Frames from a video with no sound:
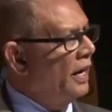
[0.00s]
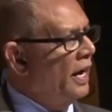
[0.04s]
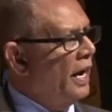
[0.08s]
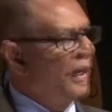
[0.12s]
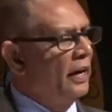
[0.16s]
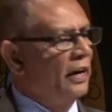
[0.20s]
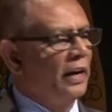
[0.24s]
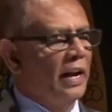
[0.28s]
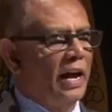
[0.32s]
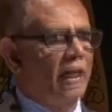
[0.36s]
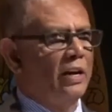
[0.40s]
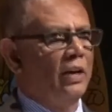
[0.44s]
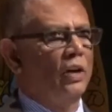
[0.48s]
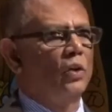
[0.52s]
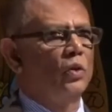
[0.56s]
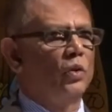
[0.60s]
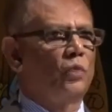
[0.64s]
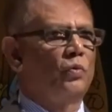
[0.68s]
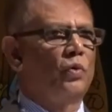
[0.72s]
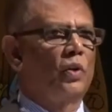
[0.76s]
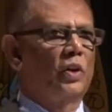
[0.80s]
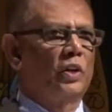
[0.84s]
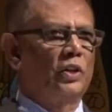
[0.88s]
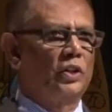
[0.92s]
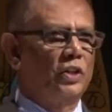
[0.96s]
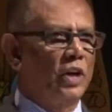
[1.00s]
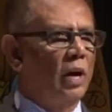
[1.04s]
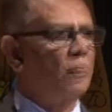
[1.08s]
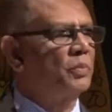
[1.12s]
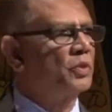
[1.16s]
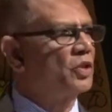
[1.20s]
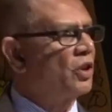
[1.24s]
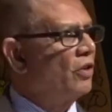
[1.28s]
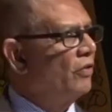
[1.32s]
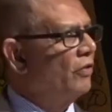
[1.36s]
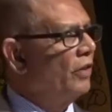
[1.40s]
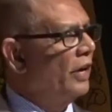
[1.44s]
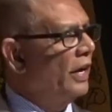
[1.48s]
and not look for a
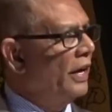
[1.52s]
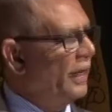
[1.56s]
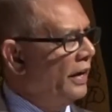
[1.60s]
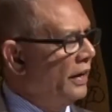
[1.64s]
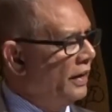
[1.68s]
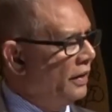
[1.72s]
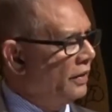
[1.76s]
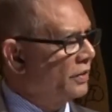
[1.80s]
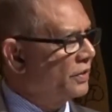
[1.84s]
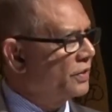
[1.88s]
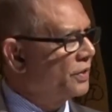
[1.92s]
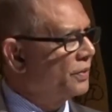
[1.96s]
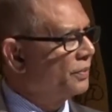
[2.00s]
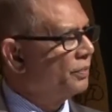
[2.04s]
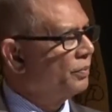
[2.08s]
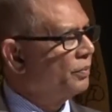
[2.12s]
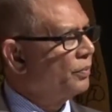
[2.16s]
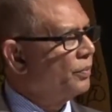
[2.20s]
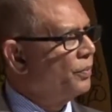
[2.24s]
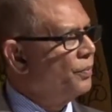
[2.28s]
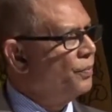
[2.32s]
job somewhere else.